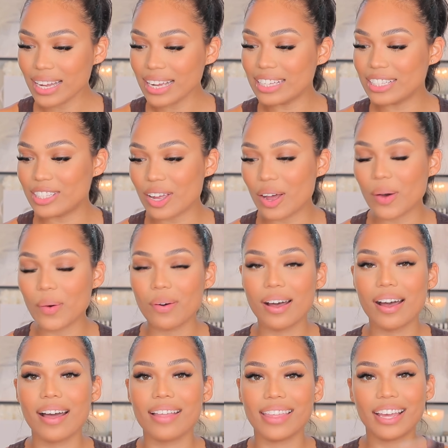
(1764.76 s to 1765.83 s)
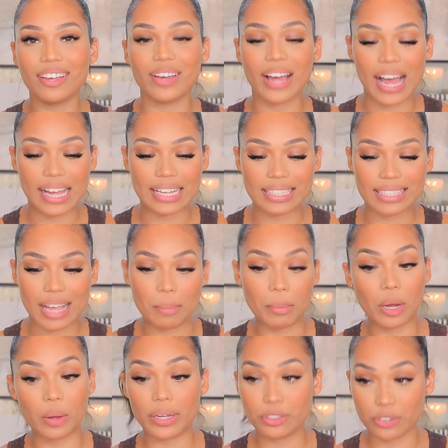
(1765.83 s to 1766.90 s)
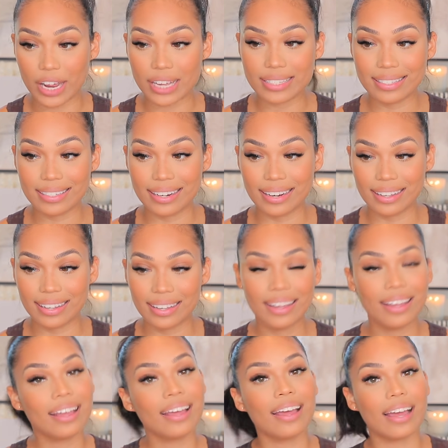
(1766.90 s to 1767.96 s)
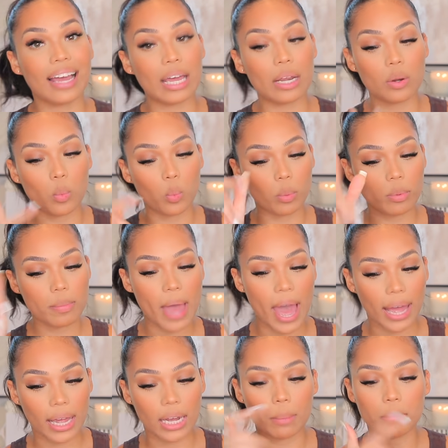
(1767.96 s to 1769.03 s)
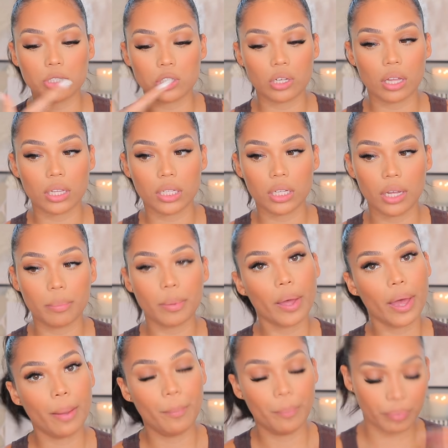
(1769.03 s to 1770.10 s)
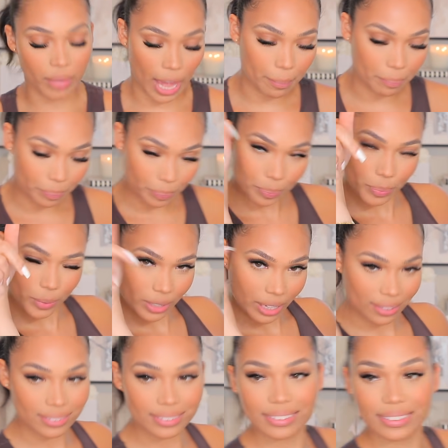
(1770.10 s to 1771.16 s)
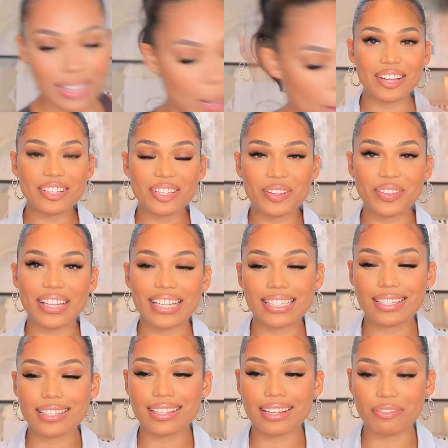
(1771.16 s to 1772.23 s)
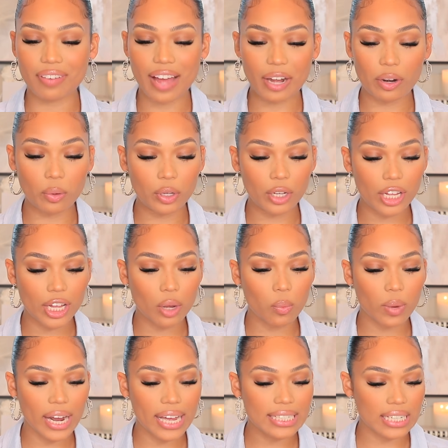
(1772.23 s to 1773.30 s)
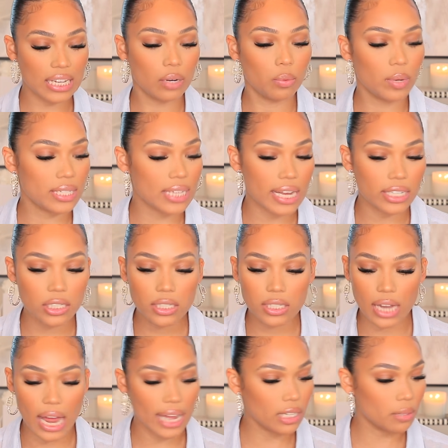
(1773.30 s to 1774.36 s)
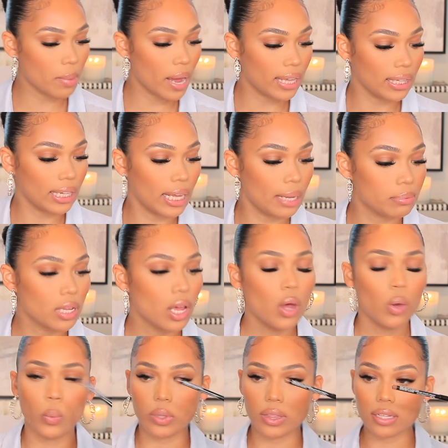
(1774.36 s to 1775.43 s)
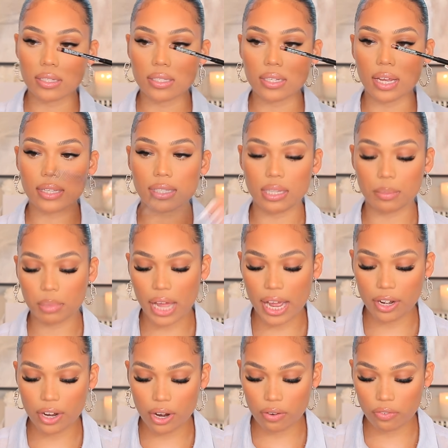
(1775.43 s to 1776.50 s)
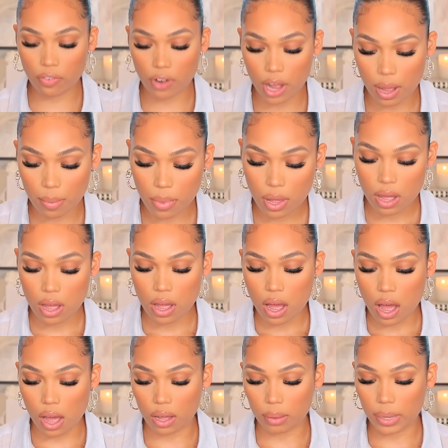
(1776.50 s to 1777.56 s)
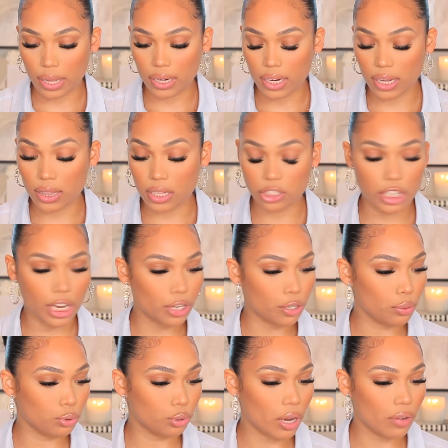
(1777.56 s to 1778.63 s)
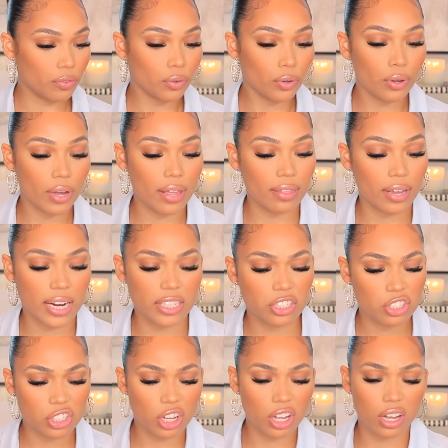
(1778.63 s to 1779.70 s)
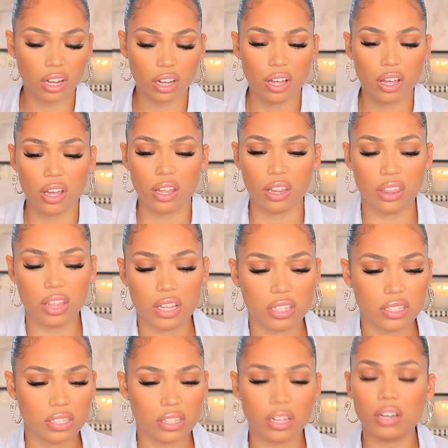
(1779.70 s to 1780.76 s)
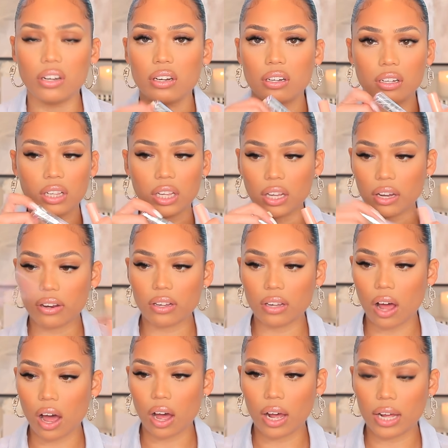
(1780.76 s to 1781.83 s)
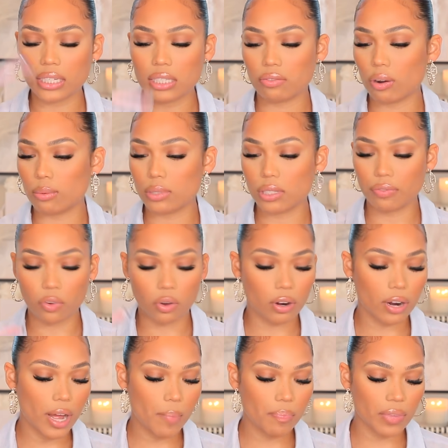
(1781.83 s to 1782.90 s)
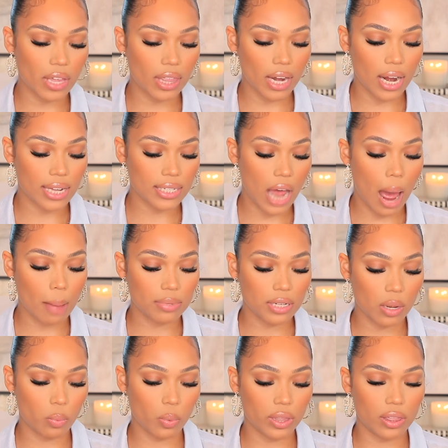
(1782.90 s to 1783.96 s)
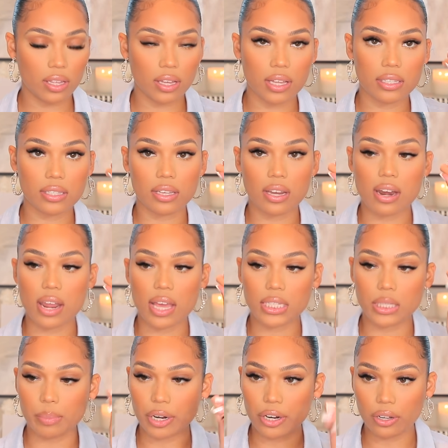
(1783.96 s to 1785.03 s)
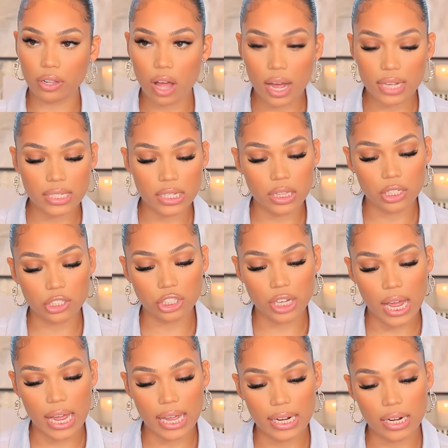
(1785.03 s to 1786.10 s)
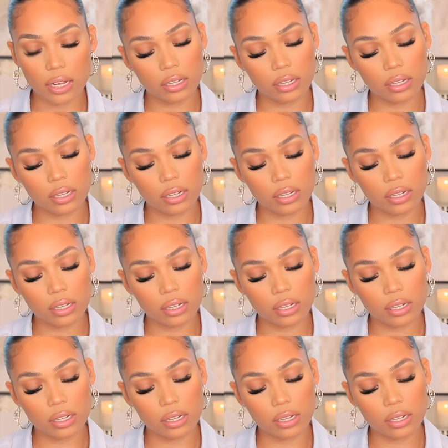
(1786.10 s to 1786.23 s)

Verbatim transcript: So, thank you guys. I'm gonna go get dressed and we'll be back and I'm gonna show y'all the lip, okay? Okay. So this is the final look. What I did was I just lined my lips with this NYX lip liner from, um, and in the shade New Truffle. And then I just took this clear gloss from Sephora and then I topped it with this NYX Butter Gloss in the shade